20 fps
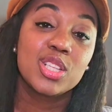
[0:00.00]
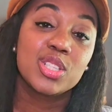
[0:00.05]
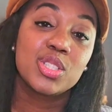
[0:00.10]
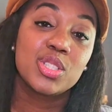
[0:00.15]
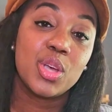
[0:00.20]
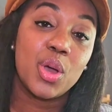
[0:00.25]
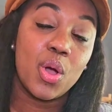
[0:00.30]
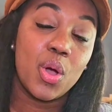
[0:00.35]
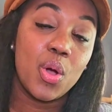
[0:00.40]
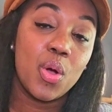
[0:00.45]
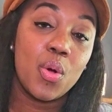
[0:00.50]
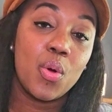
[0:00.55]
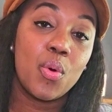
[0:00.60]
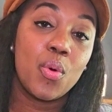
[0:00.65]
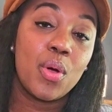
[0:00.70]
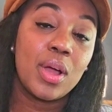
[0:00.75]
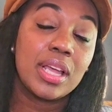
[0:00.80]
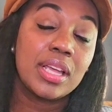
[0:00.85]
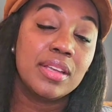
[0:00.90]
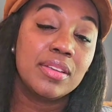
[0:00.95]

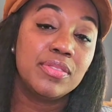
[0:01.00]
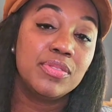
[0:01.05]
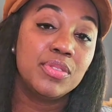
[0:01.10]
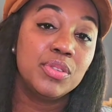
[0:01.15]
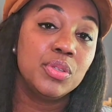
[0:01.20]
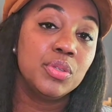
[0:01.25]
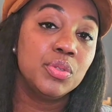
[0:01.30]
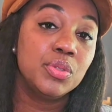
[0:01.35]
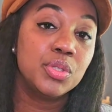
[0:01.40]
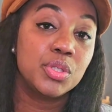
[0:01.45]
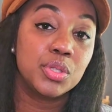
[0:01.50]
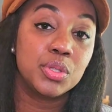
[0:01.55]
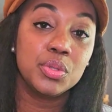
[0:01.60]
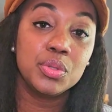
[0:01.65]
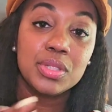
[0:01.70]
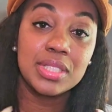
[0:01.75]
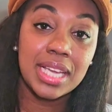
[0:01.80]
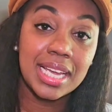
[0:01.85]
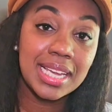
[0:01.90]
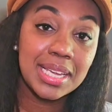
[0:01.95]
So if you
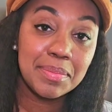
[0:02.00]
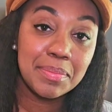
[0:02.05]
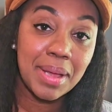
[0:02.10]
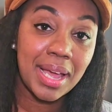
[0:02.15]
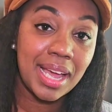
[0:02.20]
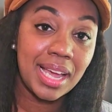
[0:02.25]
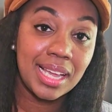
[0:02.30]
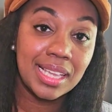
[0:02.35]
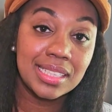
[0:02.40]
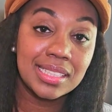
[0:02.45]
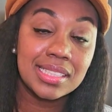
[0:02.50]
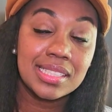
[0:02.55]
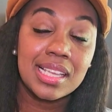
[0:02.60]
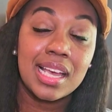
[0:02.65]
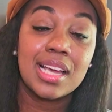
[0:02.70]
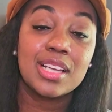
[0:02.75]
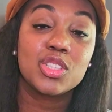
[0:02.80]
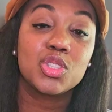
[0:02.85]
do take baths,